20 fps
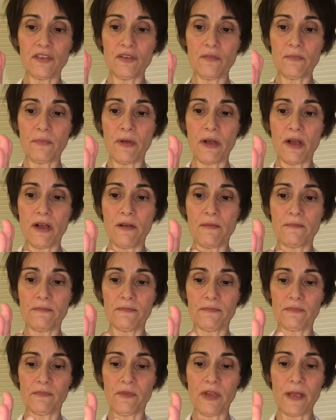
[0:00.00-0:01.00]
to your palm,
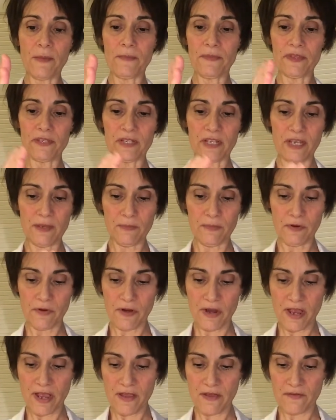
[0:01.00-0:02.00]
wrap the tape
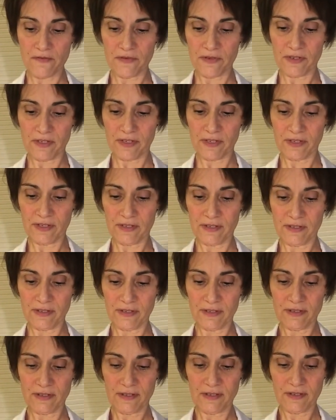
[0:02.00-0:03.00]
around,
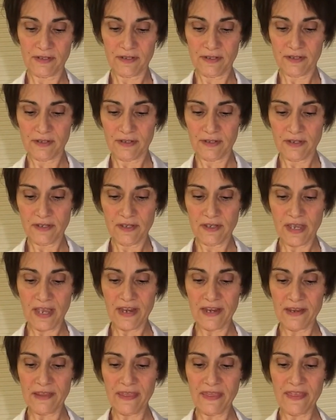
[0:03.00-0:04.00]

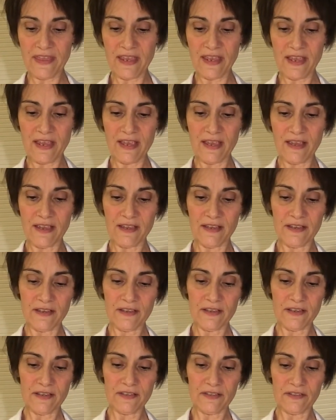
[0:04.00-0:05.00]
and think
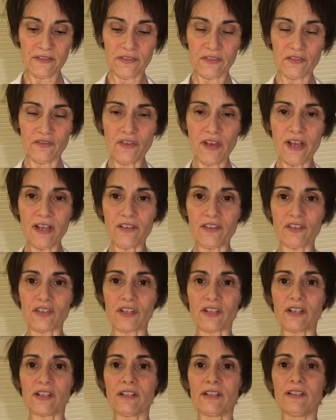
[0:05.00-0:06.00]

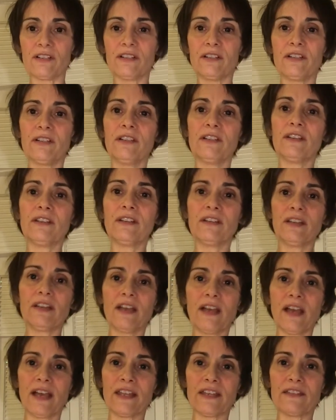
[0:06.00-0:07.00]
structure
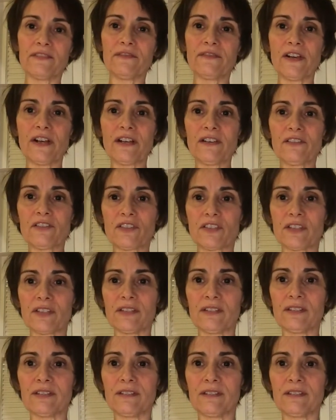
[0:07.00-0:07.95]
and function.